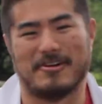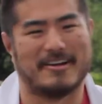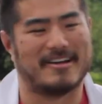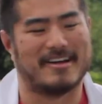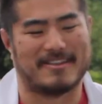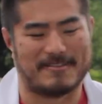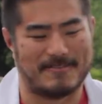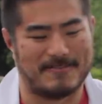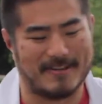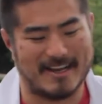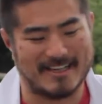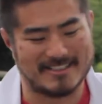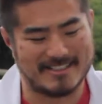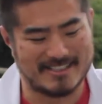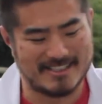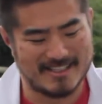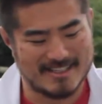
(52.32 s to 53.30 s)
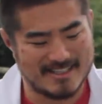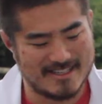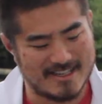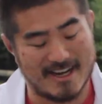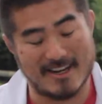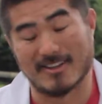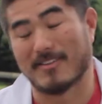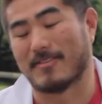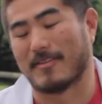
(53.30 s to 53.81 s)
really not the Flash.
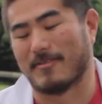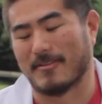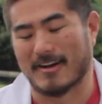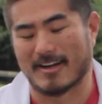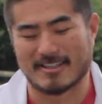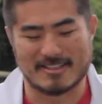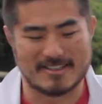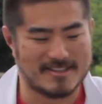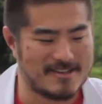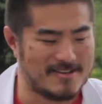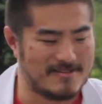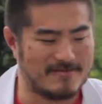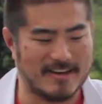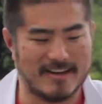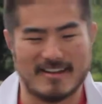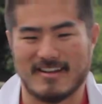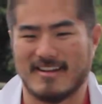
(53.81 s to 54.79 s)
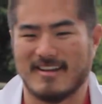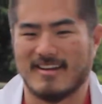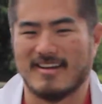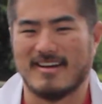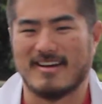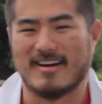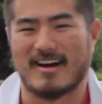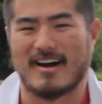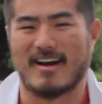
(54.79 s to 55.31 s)
I love the Flash, but
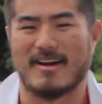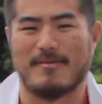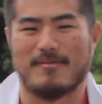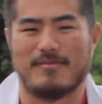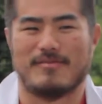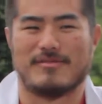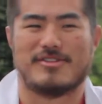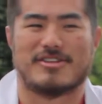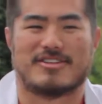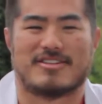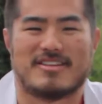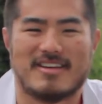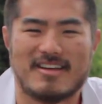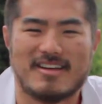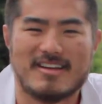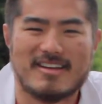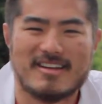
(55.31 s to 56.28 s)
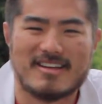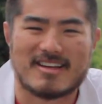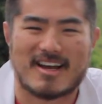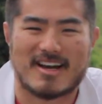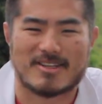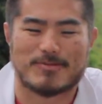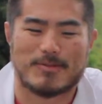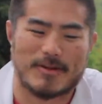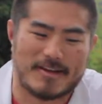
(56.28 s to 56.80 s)
I am just
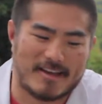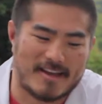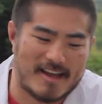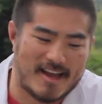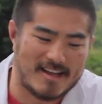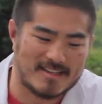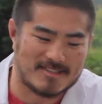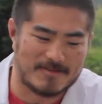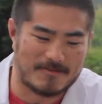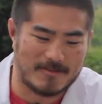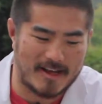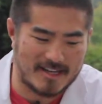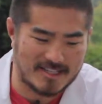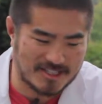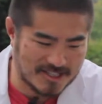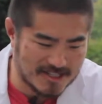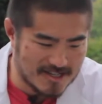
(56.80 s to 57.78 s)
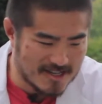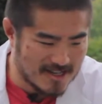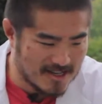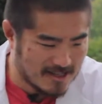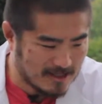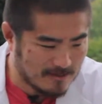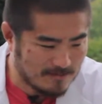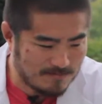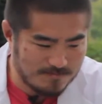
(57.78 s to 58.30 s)
cosplaying as the Flash.
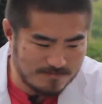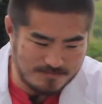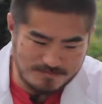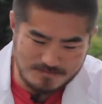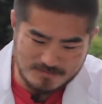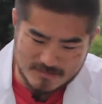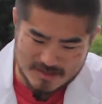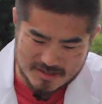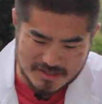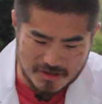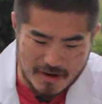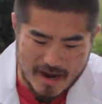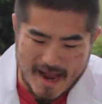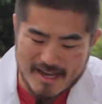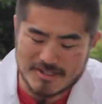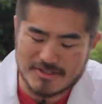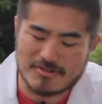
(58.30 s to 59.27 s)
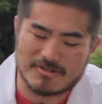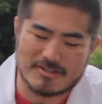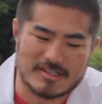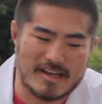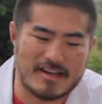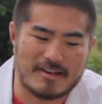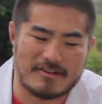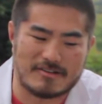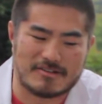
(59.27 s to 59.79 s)
So as you're
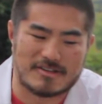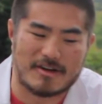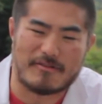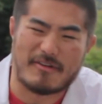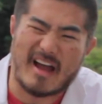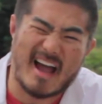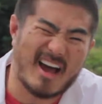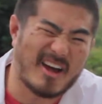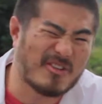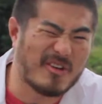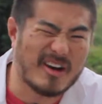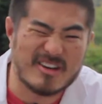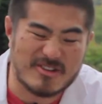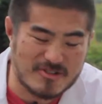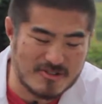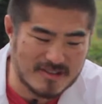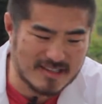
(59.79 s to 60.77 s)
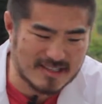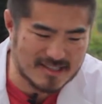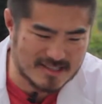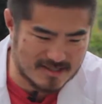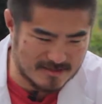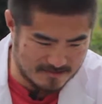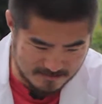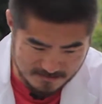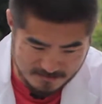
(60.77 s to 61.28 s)
saying to yourself, how do I do
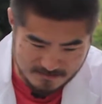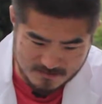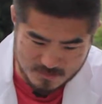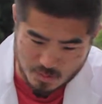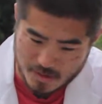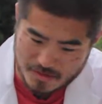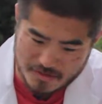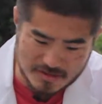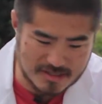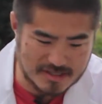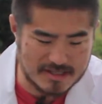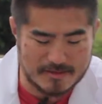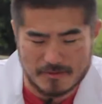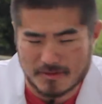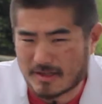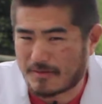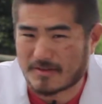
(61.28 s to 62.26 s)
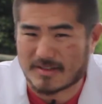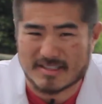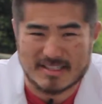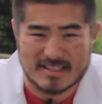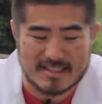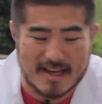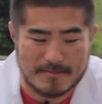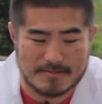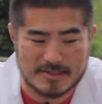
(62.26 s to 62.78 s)
this? Well, there's several different
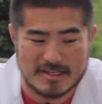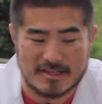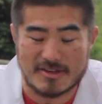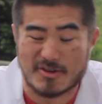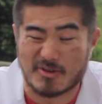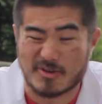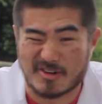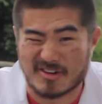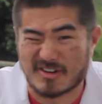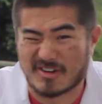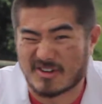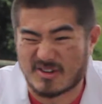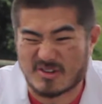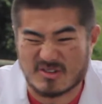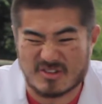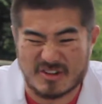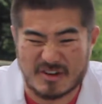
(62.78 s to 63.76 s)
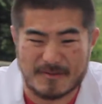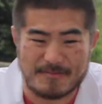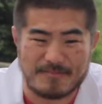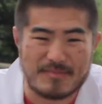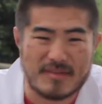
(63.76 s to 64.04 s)
steps in order to do so.